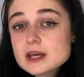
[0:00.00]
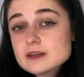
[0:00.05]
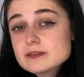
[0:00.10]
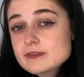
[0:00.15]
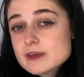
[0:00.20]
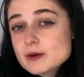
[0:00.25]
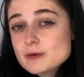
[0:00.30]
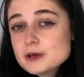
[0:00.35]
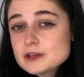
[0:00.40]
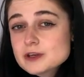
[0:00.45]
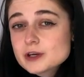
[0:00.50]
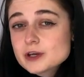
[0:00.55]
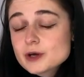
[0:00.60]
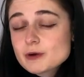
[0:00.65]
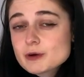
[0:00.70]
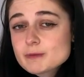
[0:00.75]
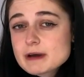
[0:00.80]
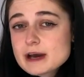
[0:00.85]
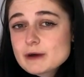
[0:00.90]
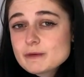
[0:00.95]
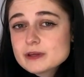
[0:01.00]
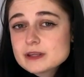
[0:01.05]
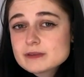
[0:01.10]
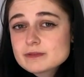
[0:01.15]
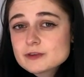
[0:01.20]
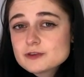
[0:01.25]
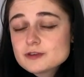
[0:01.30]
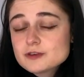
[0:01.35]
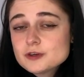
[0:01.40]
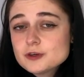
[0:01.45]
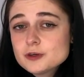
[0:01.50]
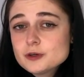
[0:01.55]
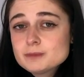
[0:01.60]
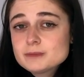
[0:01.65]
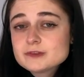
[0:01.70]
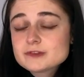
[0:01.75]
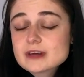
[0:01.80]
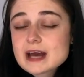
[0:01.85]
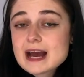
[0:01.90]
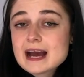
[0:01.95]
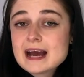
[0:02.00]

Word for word: that we don't know about within the tombs,